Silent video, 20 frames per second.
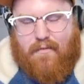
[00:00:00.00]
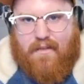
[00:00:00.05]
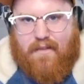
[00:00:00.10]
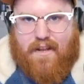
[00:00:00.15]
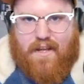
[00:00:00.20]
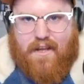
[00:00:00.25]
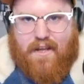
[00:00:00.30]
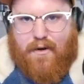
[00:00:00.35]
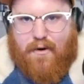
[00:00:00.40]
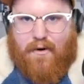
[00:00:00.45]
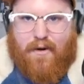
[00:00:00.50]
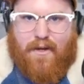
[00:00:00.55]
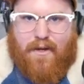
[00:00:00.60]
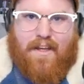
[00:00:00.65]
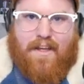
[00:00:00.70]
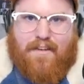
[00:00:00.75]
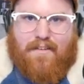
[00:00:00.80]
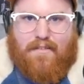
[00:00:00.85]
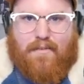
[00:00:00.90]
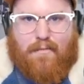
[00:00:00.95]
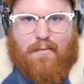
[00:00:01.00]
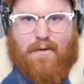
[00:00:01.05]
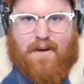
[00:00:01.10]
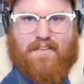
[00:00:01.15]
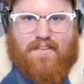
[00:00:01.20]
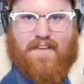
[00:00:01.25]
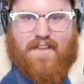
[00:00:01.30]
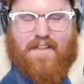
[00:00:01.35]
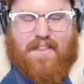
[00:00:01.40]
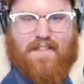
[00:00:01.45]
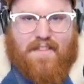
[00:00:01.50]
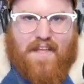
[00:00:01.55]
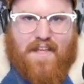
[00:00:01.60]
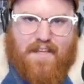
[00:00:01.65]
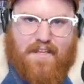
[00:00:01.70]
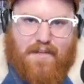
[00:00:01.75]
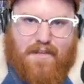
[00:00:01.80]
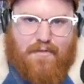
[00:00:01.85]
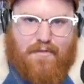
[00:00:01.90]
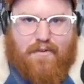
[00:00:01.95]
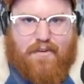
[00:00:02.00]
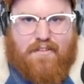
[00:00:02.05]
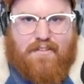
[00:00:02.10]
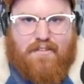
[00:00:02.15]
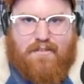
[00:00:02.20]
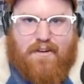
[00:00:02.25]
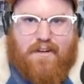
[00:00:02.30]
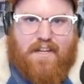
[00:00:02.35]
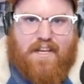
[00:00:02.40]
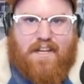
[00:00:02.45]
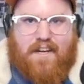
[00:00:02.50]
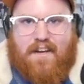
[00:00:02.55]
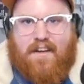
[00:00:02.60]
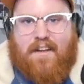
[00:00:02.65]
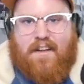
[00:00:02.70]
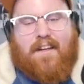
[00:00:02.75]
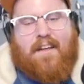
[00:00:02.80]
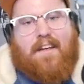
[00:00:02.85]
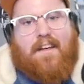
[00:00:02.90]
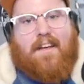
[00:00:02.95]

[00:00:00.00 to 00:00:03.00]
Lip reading: the video, just want to say thank you for tuning in.